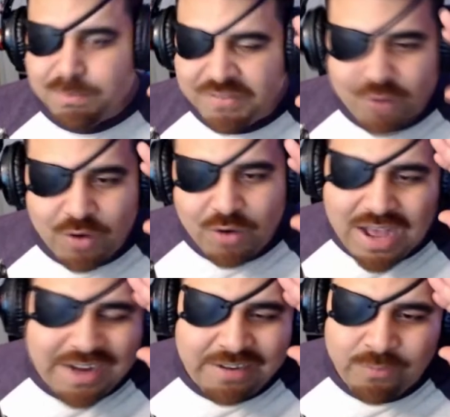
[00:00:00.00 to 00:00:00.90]
Before
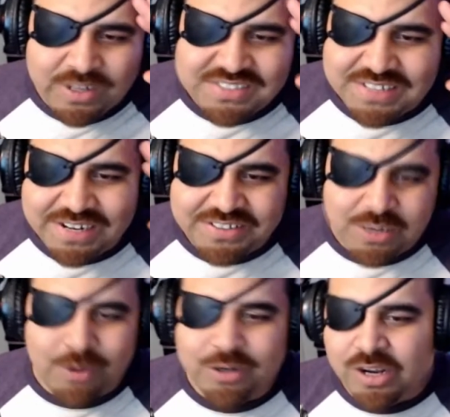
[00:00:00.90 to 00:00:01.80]
I didn't even want to say anything
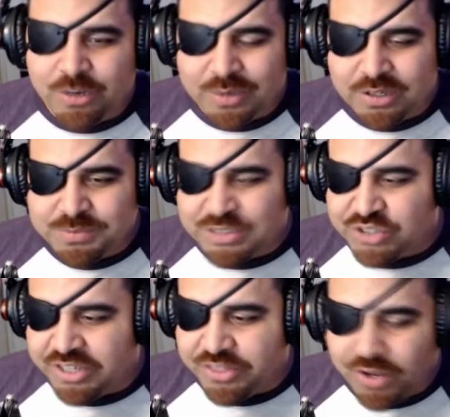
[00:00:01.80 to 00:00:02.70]
because I didn't want to lose my
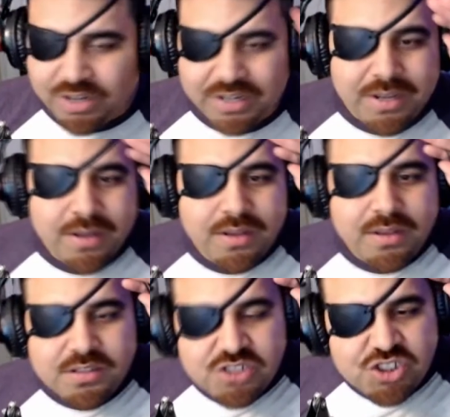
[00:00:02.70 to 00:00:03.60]
train of thought.
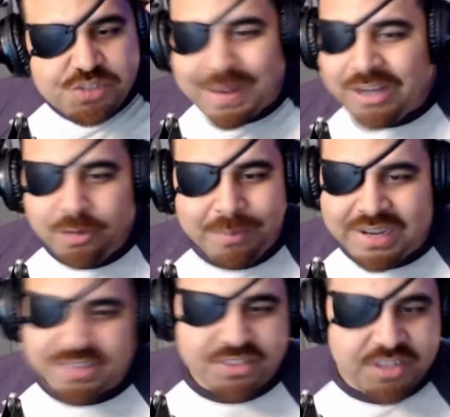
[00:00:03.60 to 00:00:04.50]

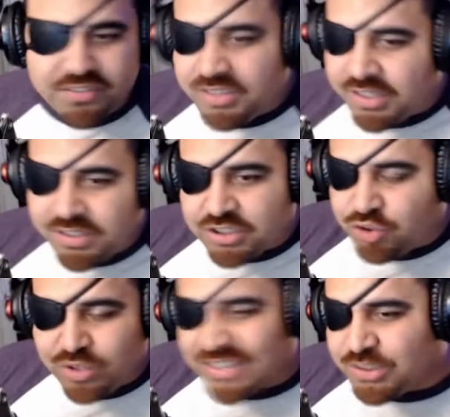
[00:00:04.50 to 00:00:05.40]
Spider-Man, the
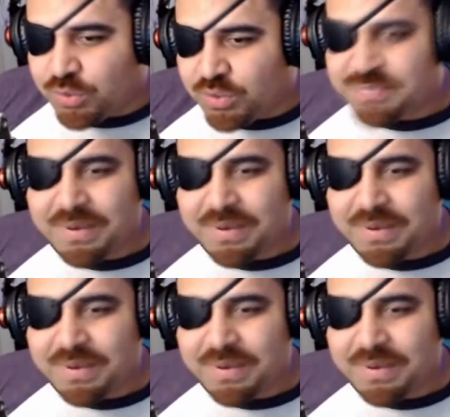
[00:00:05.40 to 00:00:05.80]
2001